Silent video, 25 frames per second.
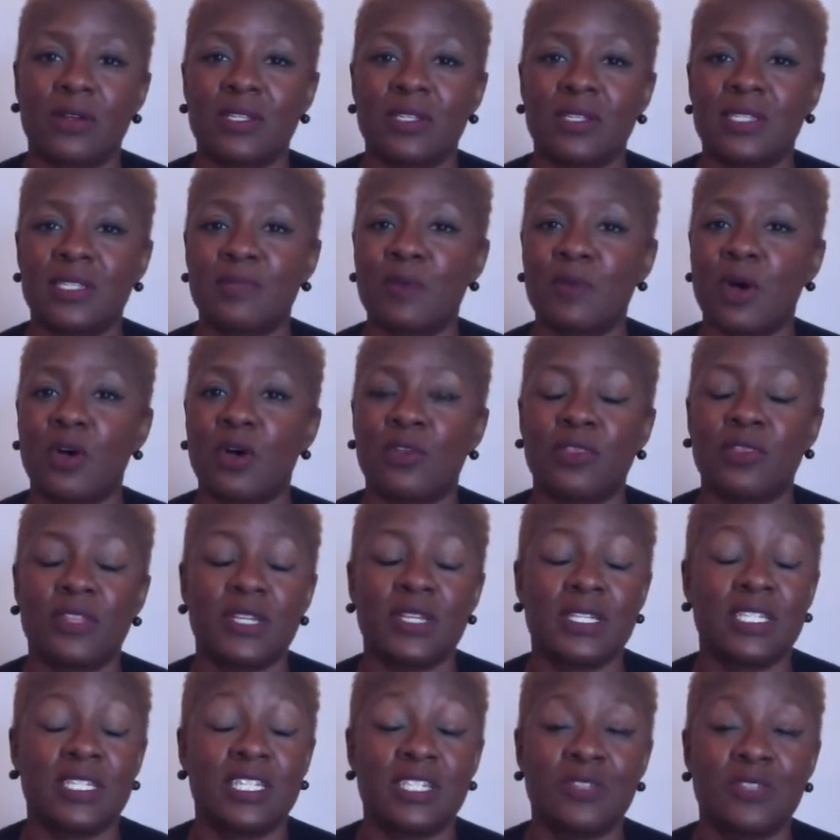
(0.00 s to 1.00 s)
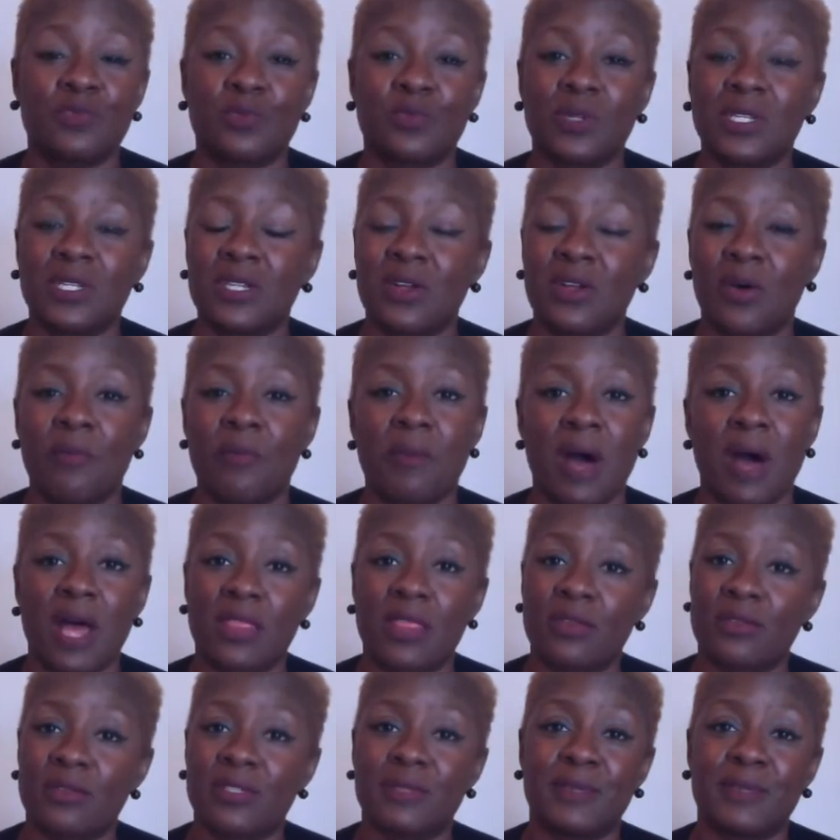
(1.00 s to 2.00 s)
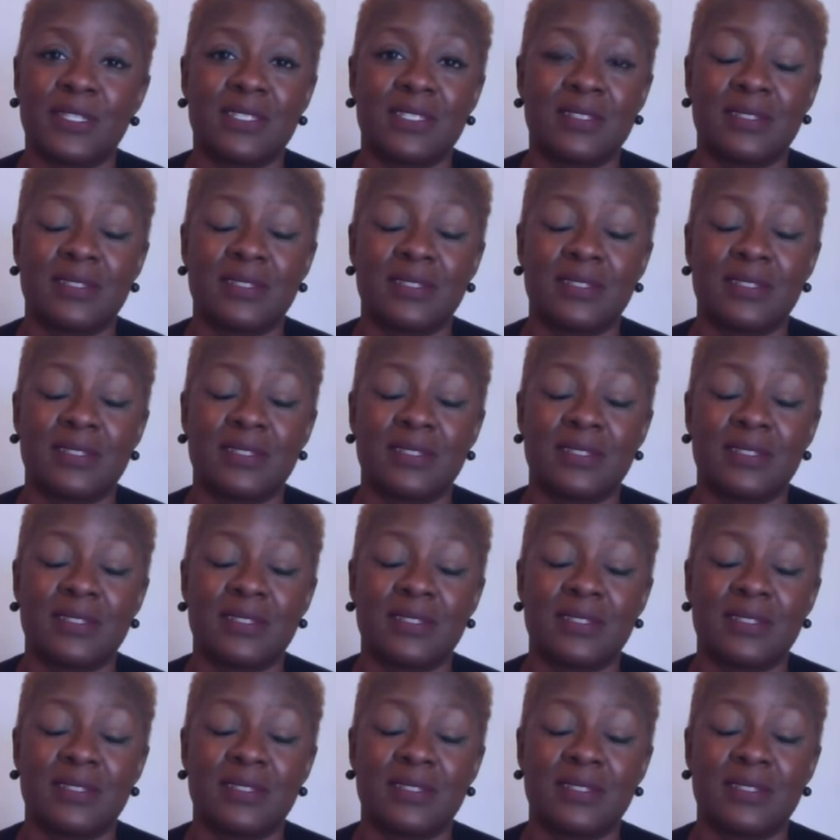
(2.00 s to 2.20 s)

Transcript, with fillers: and the small things just really don't bother you as much